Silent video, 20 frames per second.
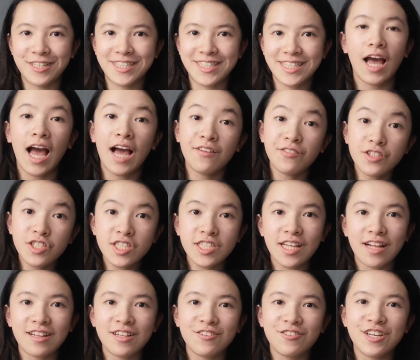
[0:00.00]
The average
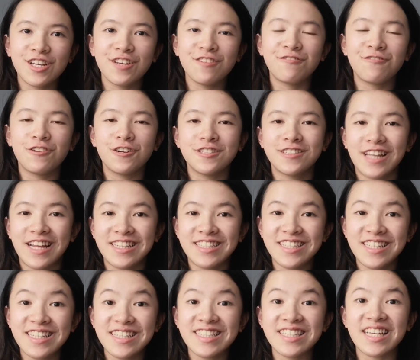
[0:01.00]
salary for a
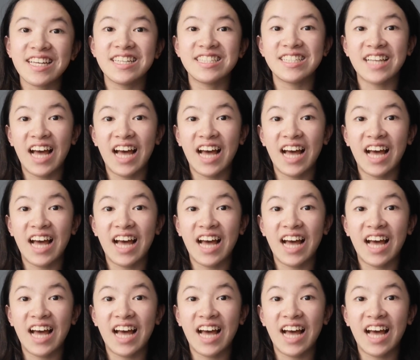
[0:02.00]
dentist is